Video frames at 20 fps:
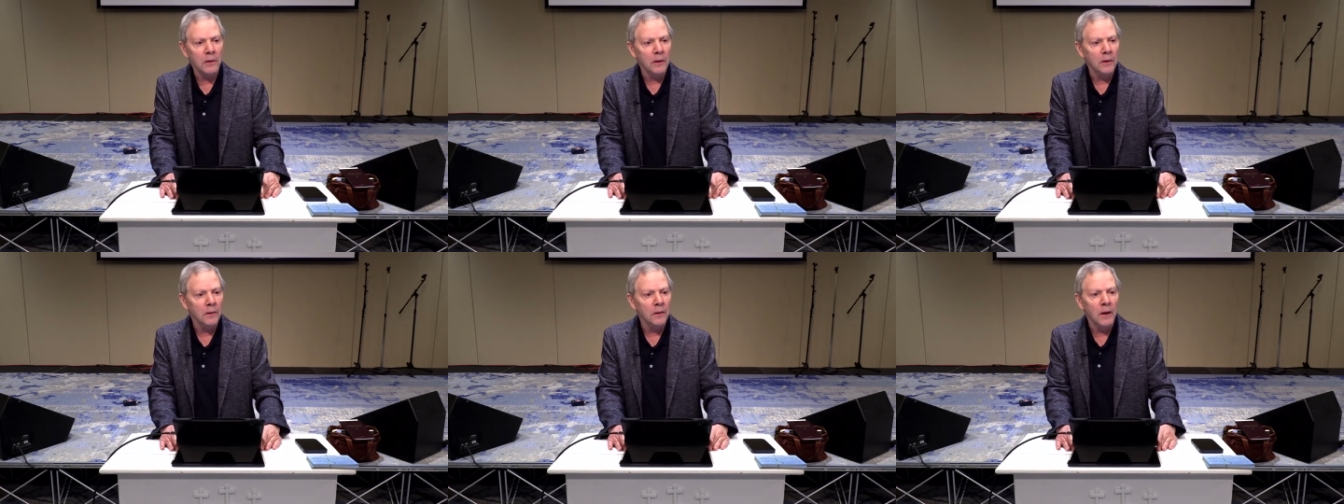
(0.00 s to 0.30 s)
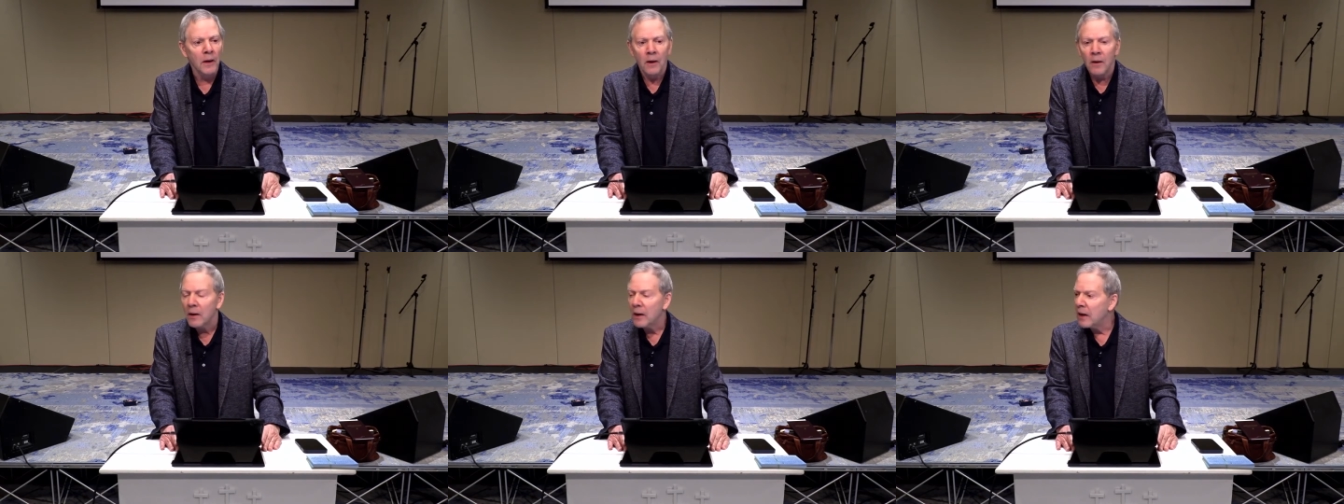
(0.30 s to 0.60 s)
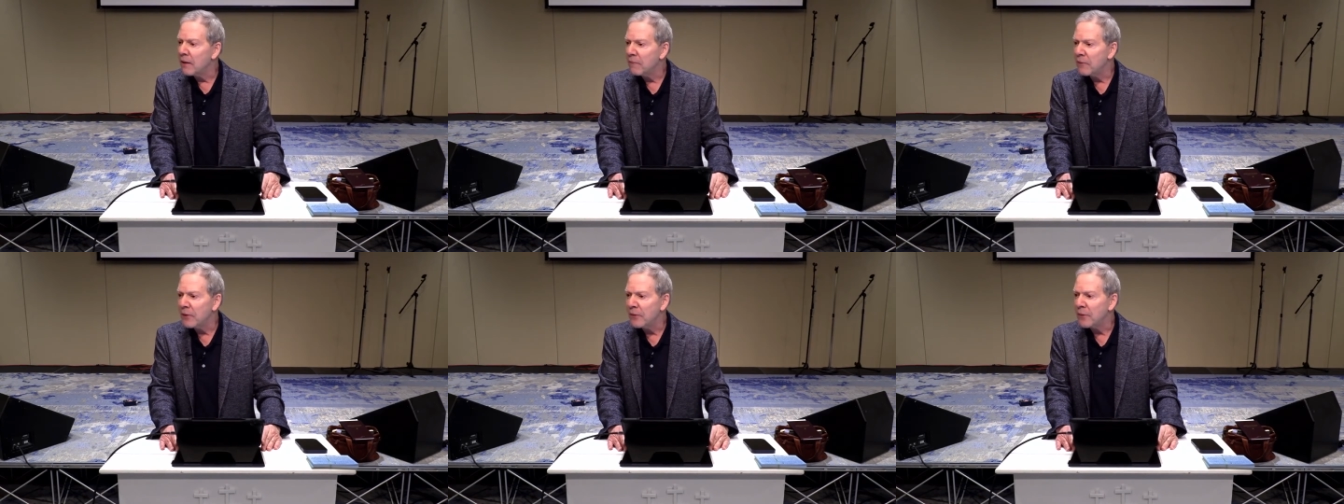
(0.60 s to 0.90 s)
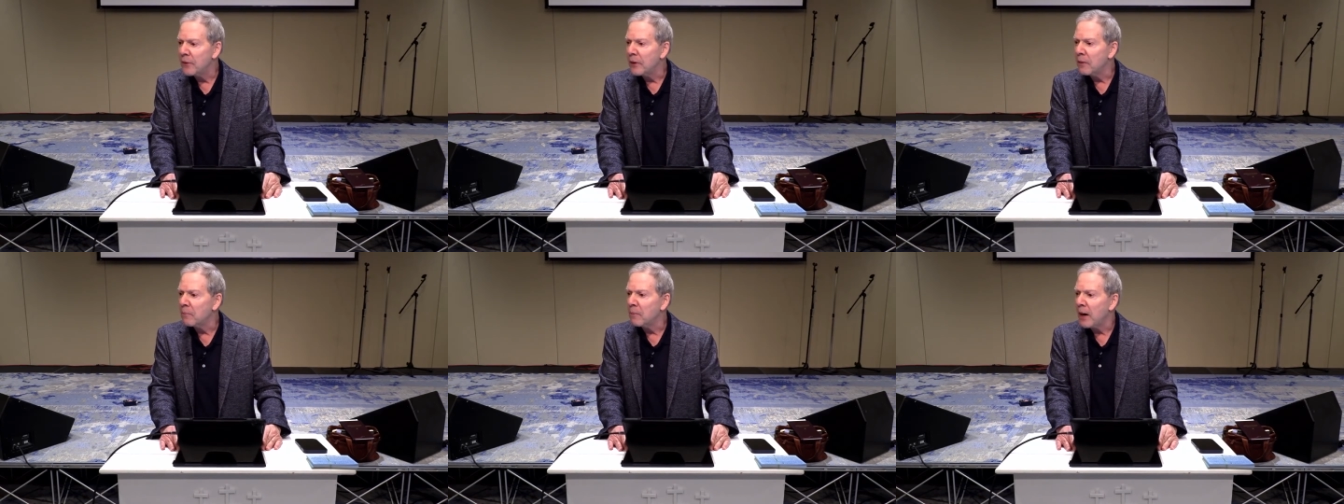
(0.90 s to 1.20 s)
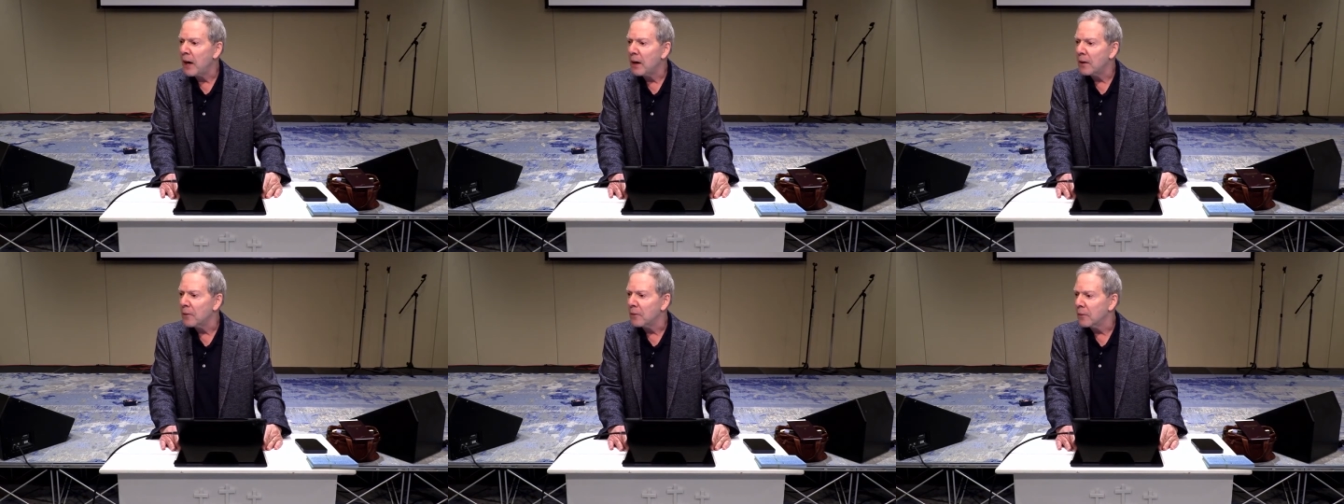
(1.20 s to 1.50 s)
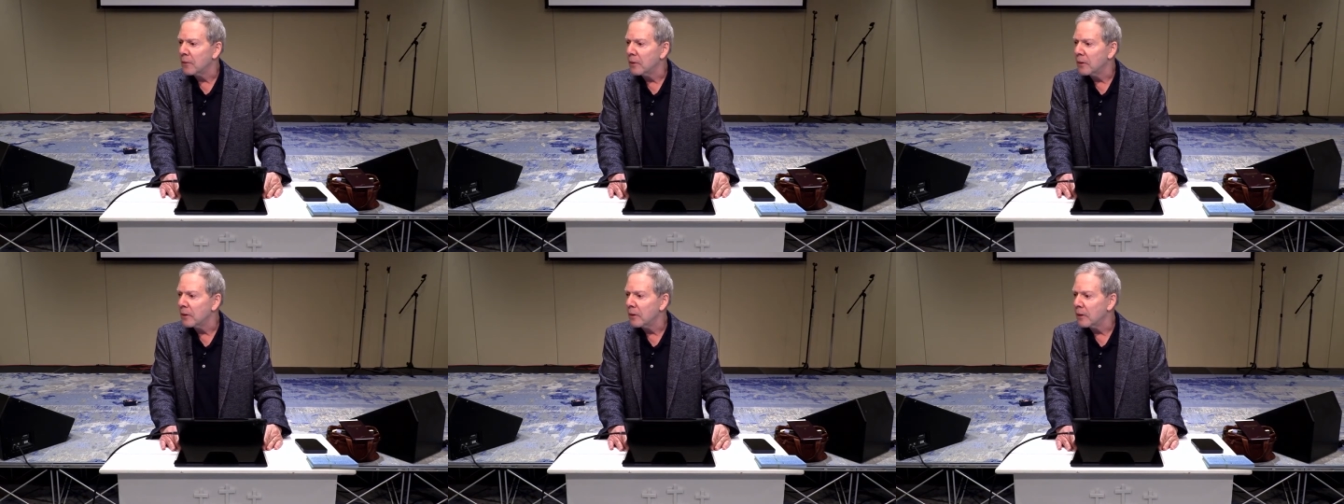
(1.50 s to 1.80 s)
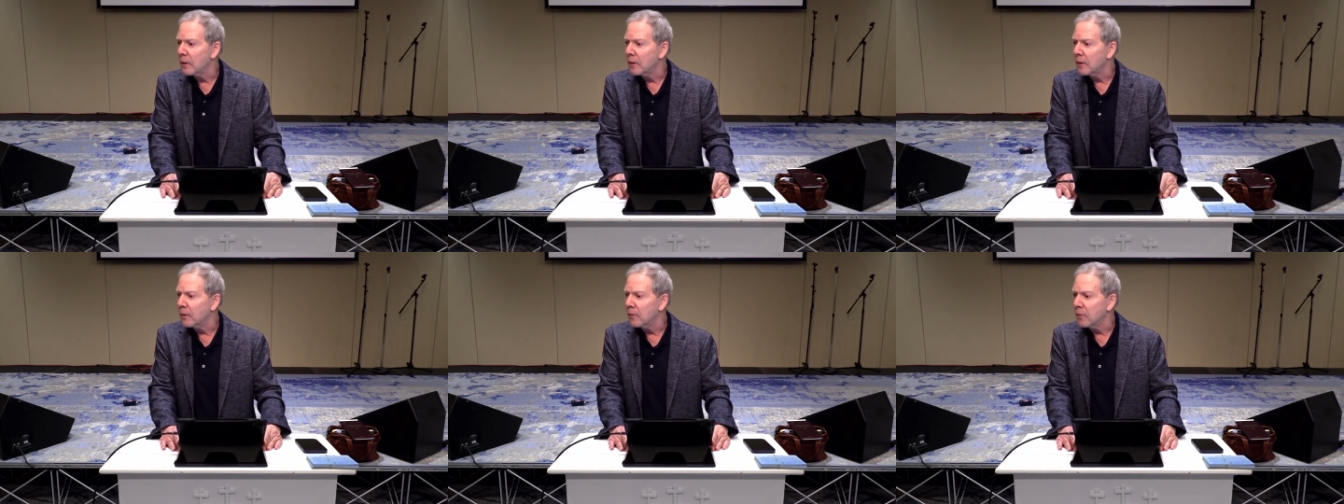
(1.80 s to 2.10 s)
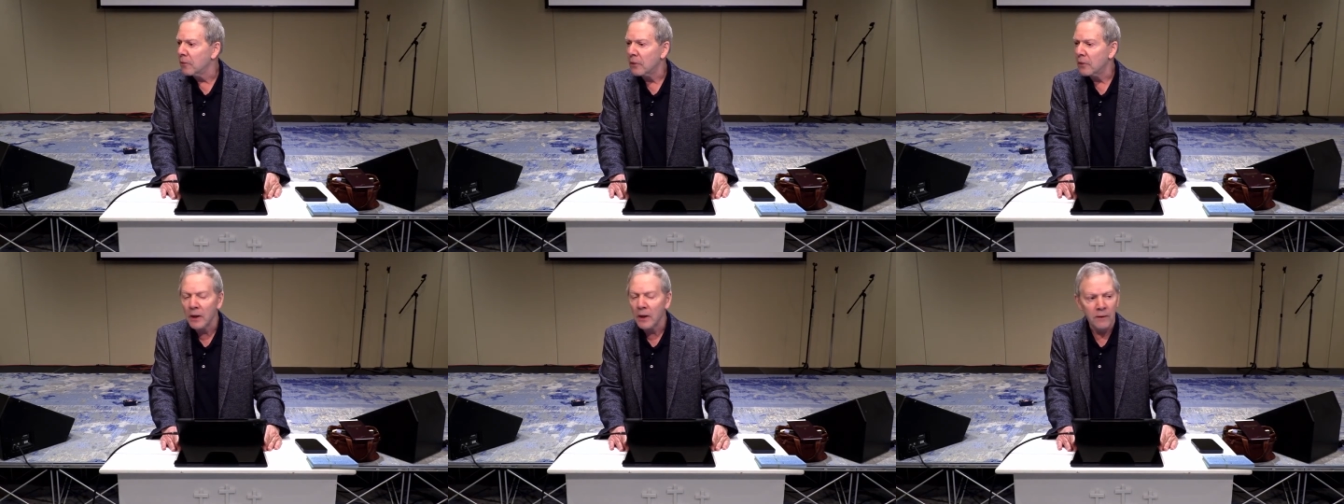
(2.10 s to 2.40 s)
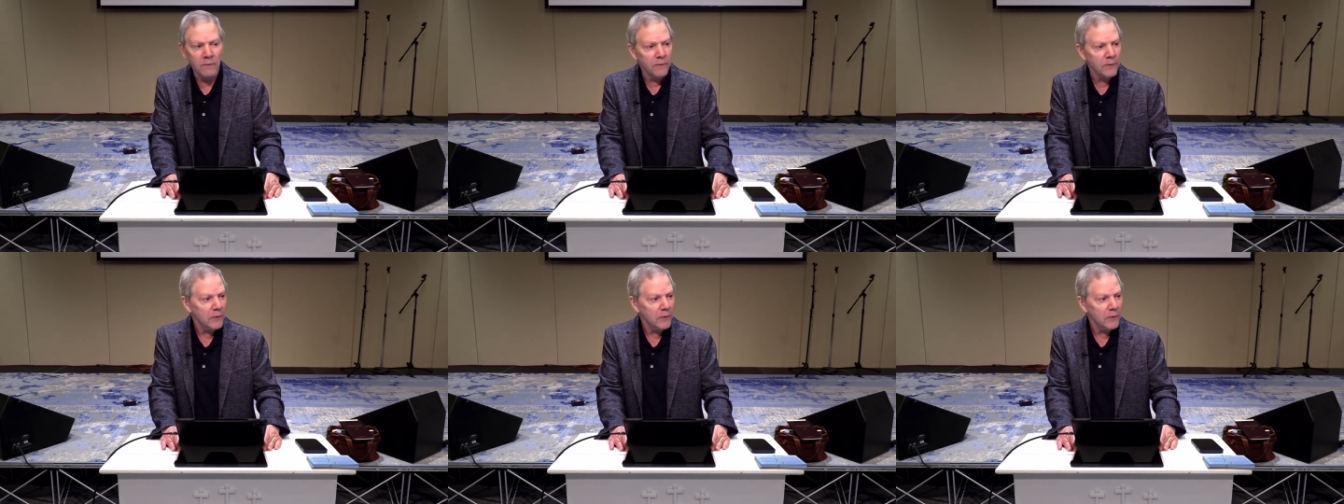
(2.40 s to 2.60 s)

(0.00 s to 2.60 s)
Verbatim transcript: And everything matters in your life,